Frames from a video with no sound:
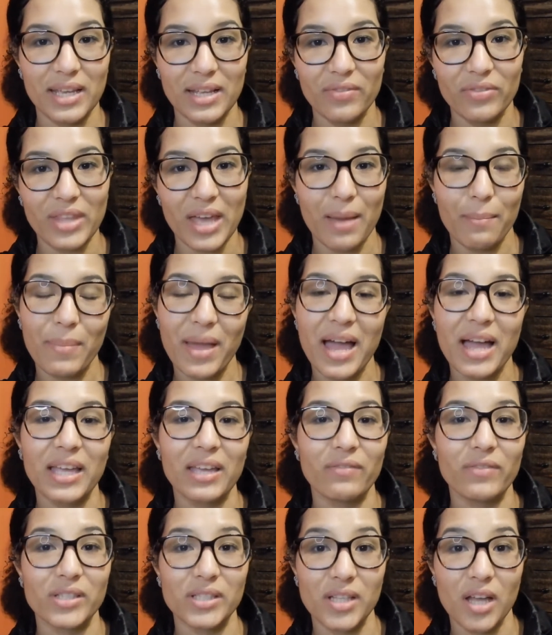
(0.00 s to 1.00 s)
in that bag
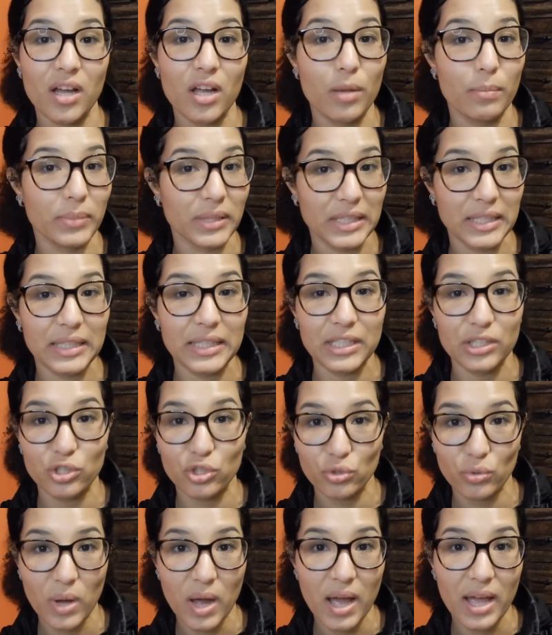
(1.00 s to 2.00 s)
if it's not completely
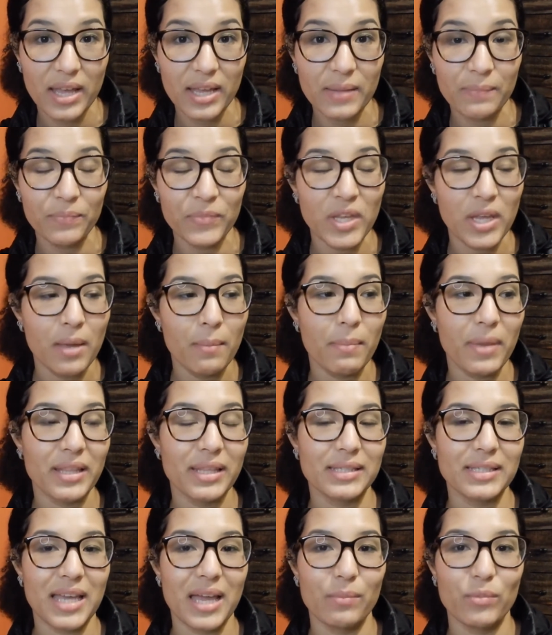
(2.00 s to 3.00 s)
dry by
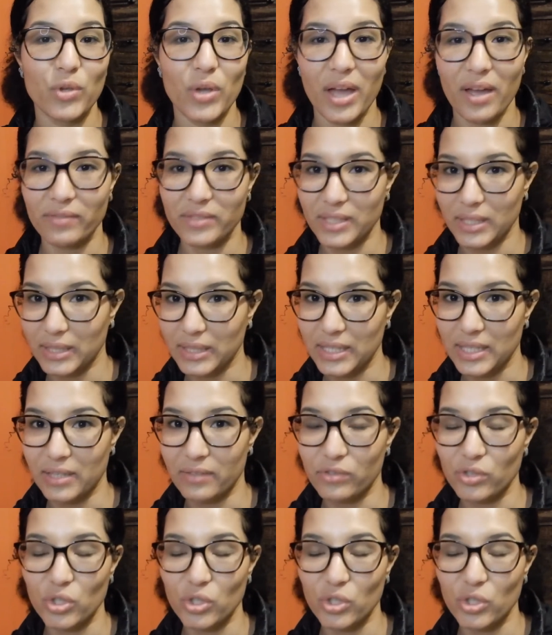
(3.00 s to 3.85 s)
the time you have to leave.